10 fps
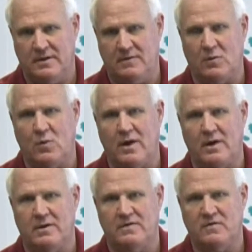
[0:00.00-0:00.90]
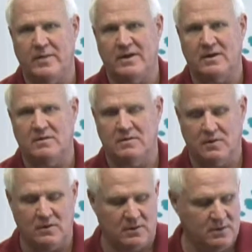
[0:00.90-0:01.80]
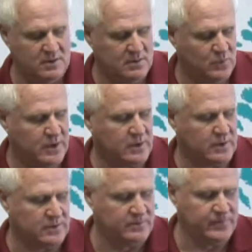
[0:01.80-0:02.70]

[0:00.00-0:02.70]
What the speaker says: the wire to make it weaker